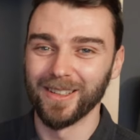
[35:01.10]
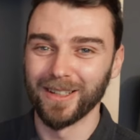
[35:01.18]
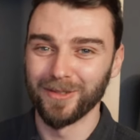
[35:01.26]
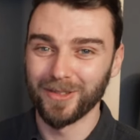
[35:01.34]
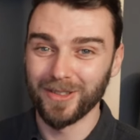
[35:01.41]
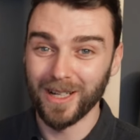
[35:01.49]
you
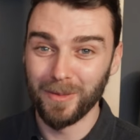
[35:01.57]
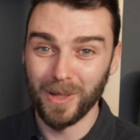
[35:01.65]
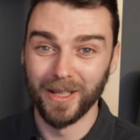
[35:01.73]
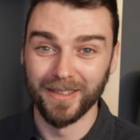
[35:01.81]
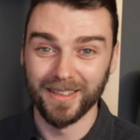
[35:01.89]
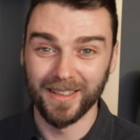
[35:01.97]
give chili
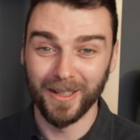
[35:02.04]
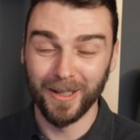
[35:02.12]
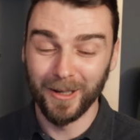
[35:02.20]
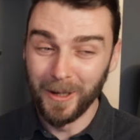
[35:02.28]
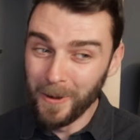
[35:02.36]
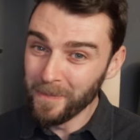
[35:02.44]
plants a
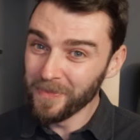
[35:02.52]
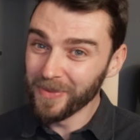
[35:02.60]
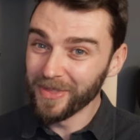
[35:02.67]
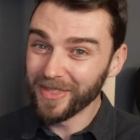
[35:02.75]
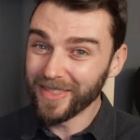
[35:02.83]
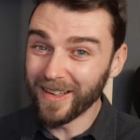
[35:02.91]
go.
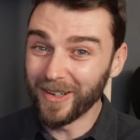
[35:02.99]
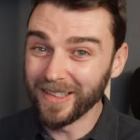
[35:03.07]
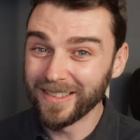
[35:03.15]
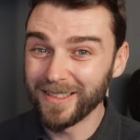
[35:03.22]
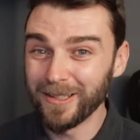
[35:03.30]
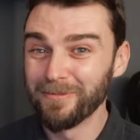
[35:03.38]
There are
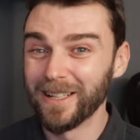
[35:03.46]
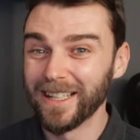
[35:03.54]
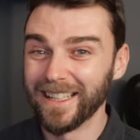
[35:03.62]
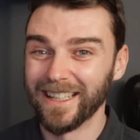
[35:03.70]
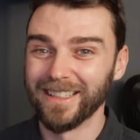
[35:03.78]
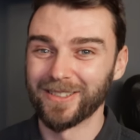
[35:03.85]
so
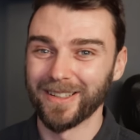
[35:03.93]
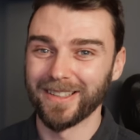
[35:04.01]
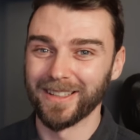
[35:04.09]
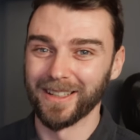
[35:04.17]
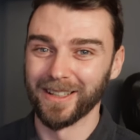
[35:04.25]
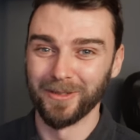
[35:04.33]
many
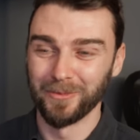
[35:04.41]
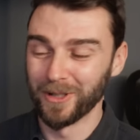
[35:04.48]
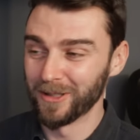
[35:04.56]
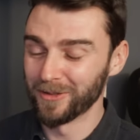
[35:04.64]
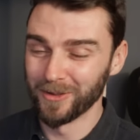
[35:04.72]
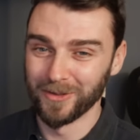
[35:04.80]
interesting and
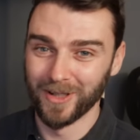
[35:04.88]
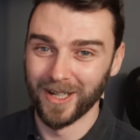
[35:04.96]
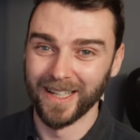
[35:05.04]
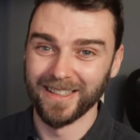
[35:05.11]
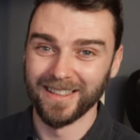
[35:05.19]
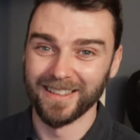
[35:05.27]
wonderful
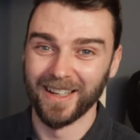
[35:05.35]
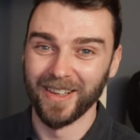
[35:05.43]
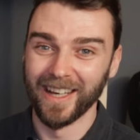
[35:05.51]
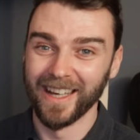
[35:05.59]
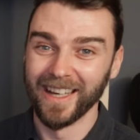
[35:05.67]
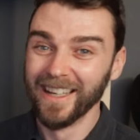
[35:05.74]
varieties
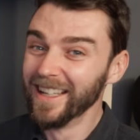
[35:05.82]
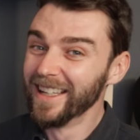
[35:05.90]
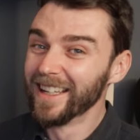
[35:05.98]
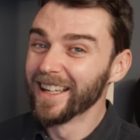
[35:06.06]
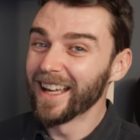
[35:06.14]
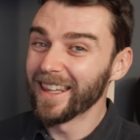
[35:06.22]
out there,
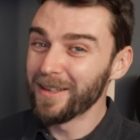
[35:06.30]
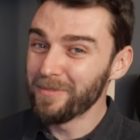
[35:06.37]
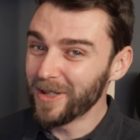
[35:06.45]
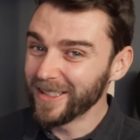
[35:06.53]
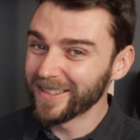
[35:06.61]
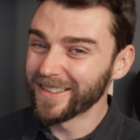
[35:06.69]
and they
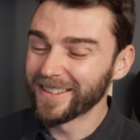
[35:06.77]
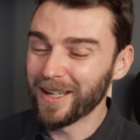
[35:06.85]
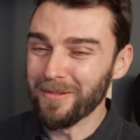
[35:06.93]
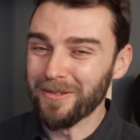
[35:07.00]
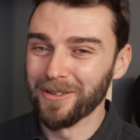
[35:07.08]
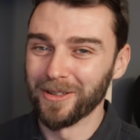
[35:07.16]
might just
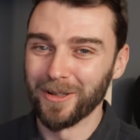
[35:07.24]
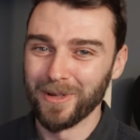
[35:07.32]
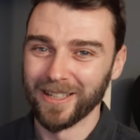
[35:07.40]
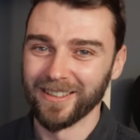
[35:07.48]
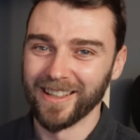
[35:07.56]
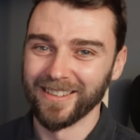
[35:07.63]
capture your
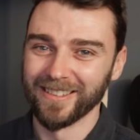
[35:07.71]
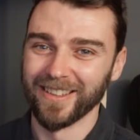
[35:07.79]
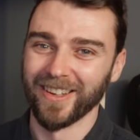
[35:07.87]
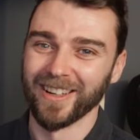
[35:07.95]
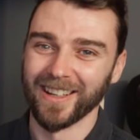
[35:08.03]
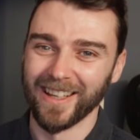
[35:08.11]

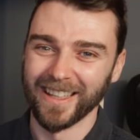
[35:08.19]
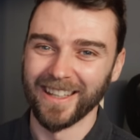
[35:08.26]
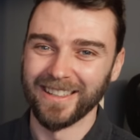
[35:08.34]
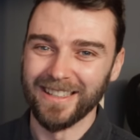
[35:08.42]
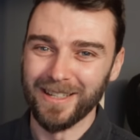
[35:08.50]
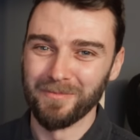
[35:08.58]
imagination like
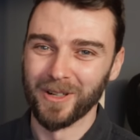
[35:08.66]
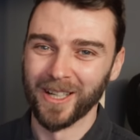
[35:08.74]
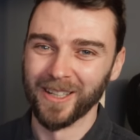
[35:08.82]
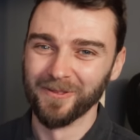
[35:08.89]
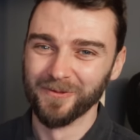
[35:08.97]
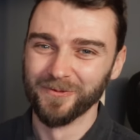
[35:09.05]
they did
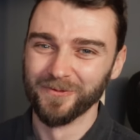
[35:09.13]
mine.